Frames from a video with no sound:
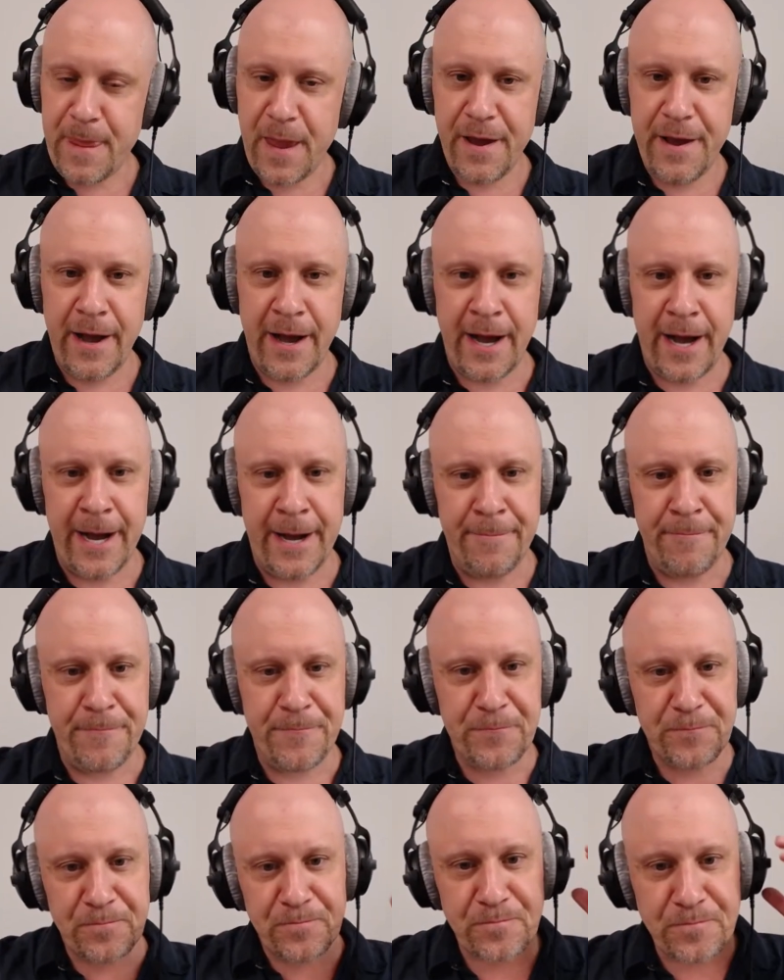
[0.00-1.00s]
And
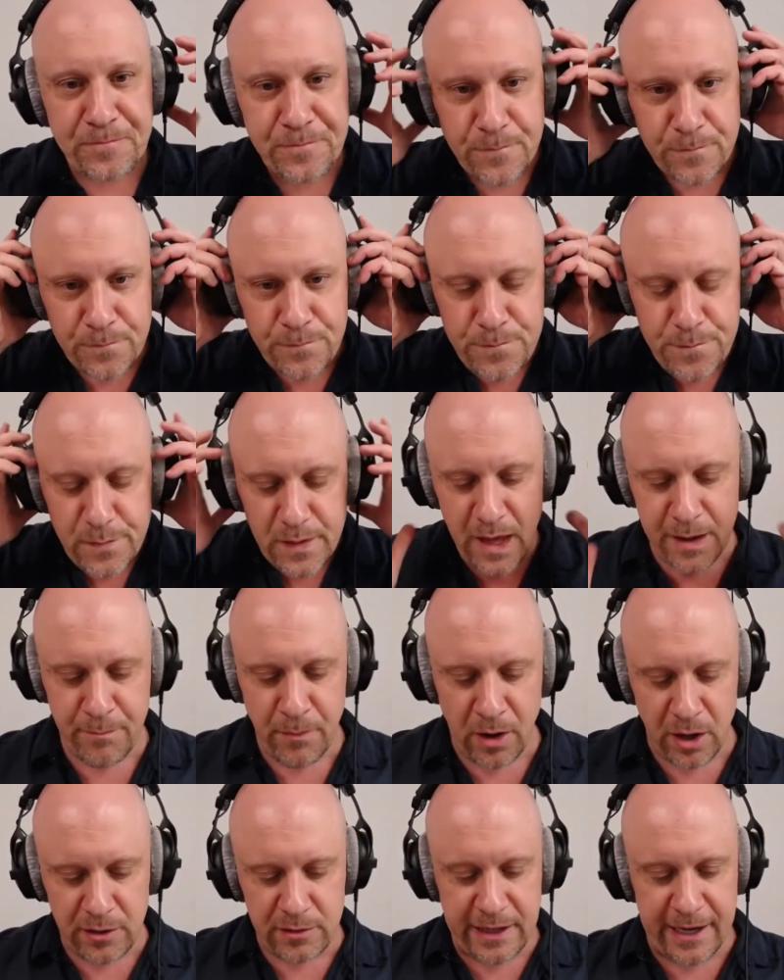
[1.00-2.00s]

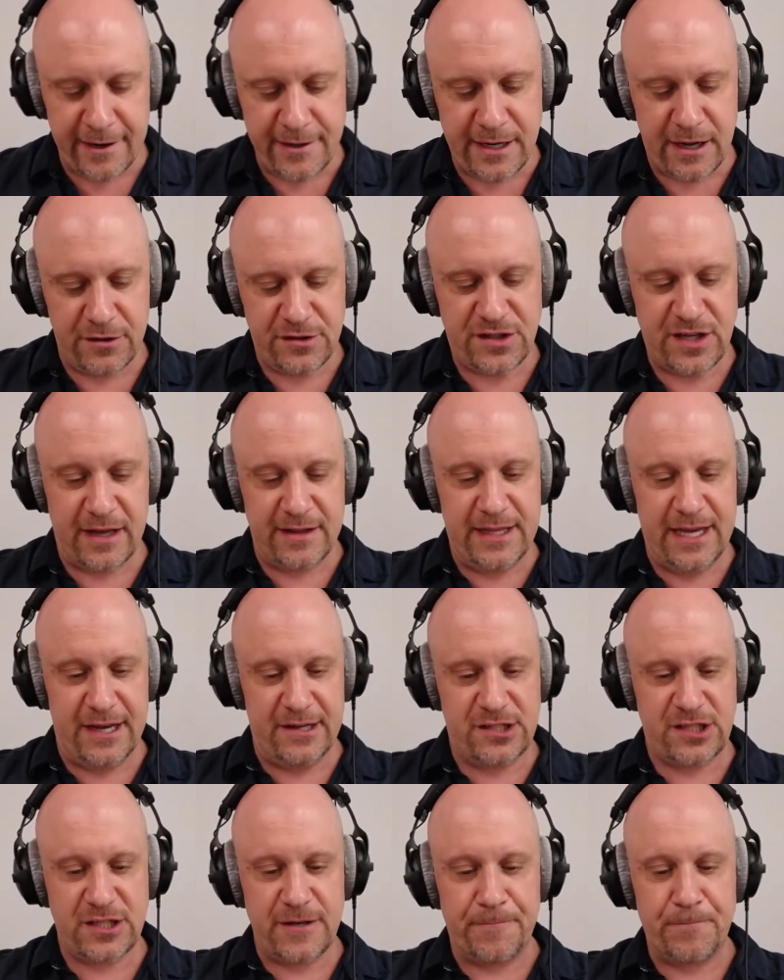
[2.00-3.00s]
Martin Landau said
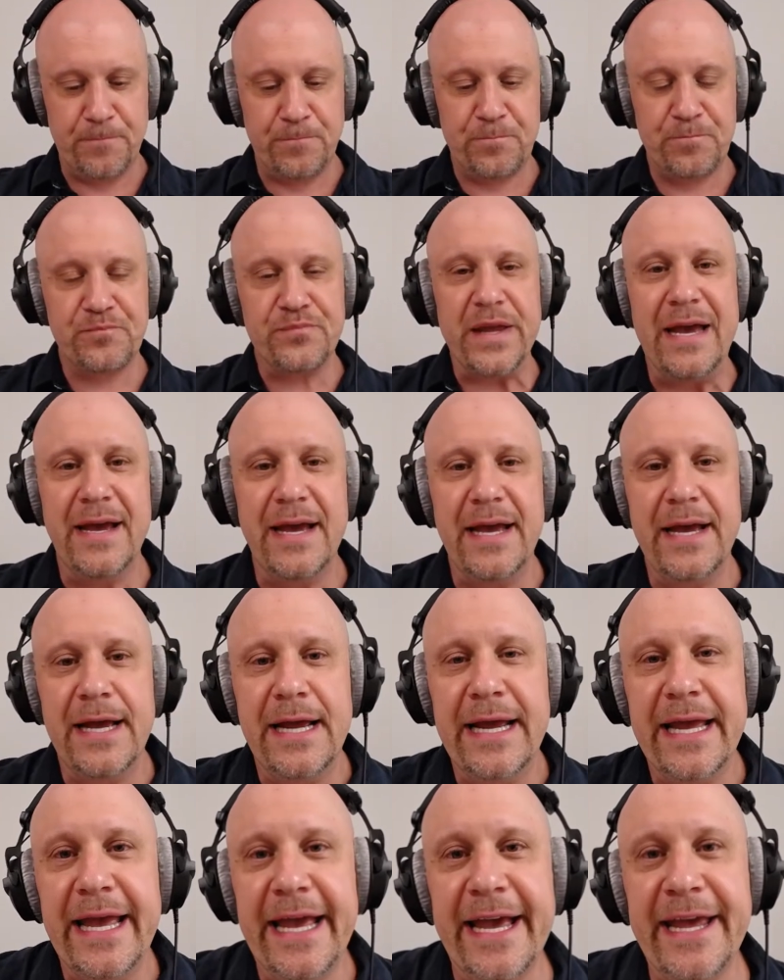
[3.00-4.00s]
this:
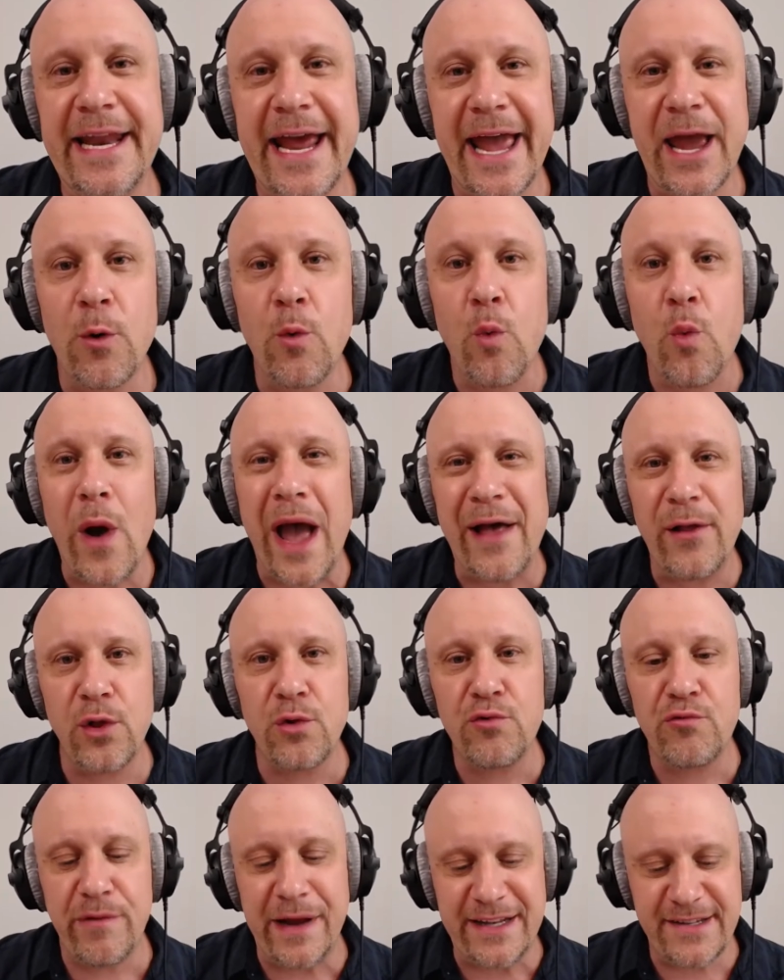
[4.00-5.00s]
in a
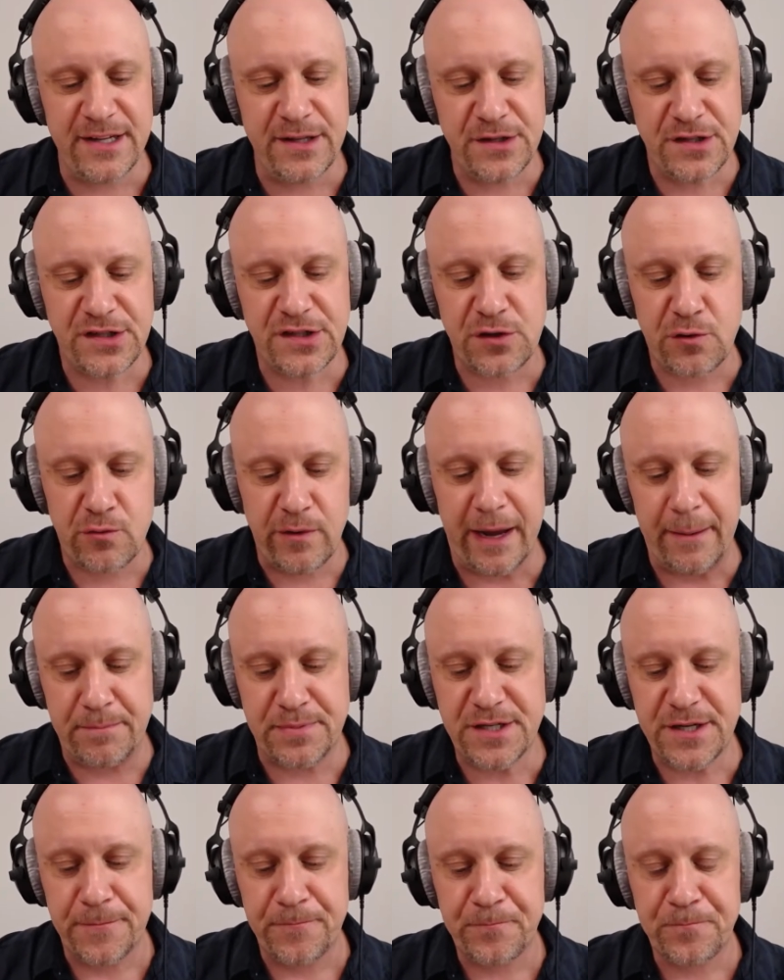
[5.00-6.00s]
well-written
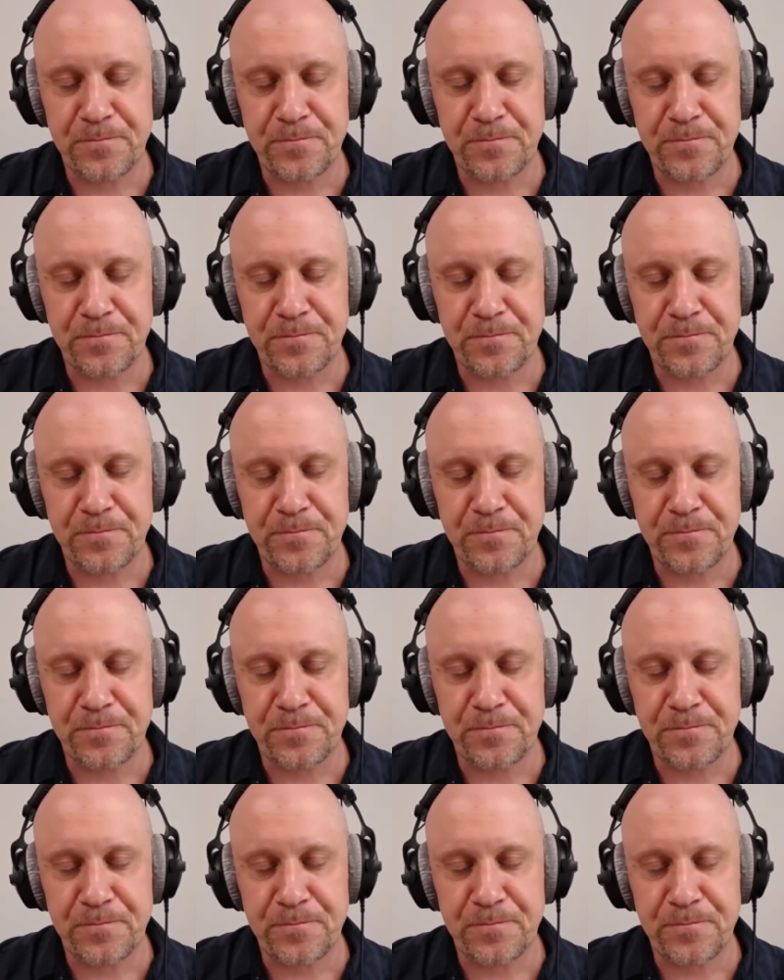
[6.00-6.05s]
script,